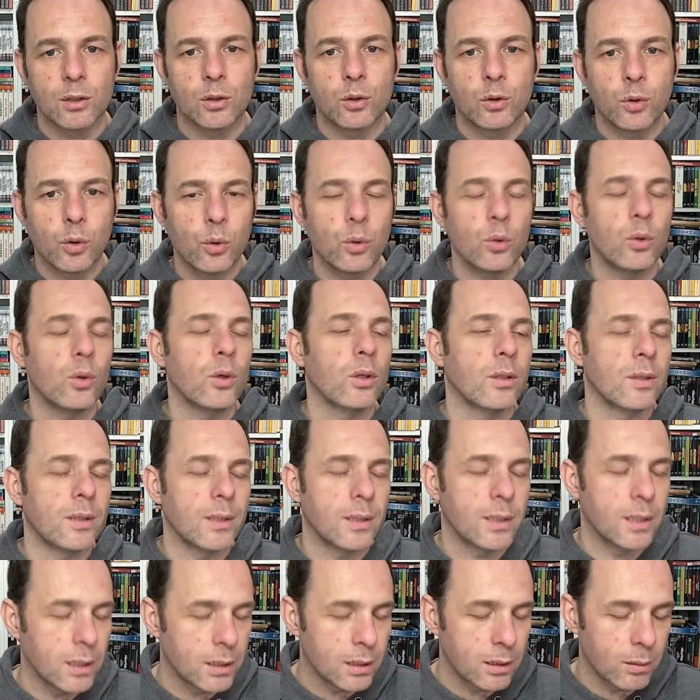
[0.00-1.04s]
Two
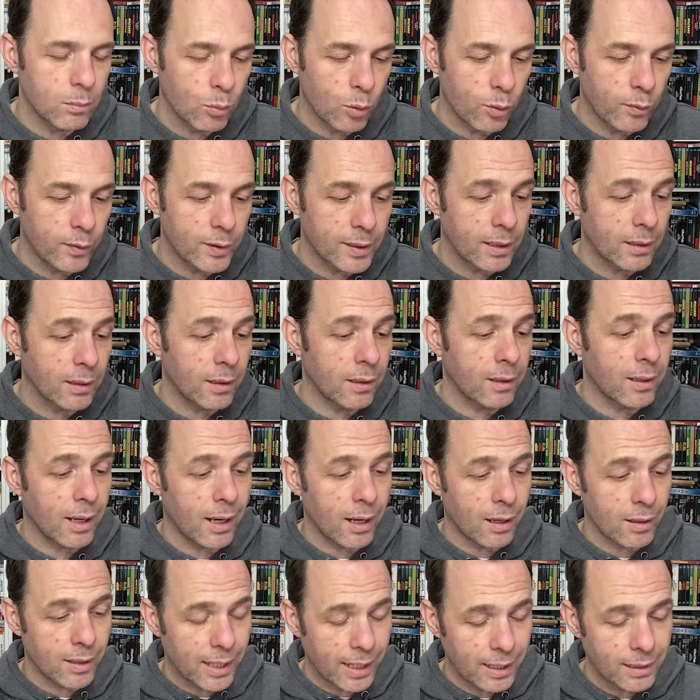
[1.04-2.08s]
decent movies in it that
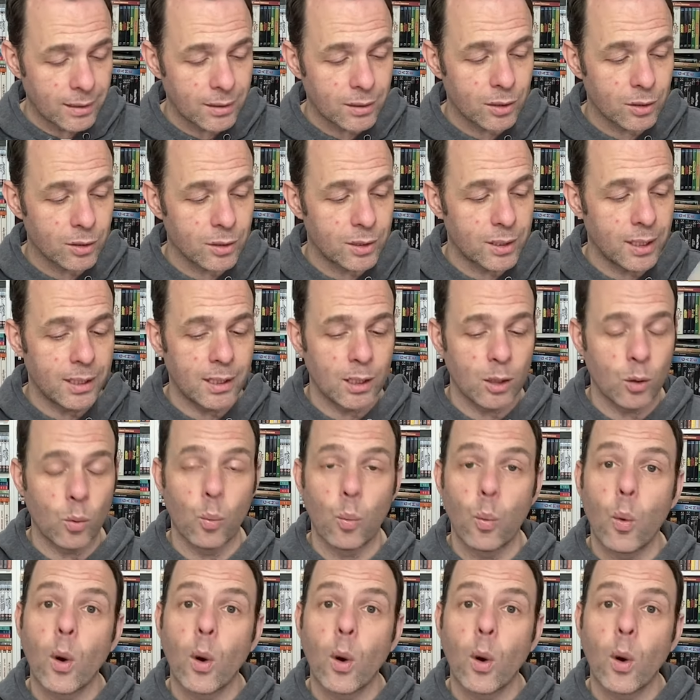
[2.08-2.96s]
are entertaining.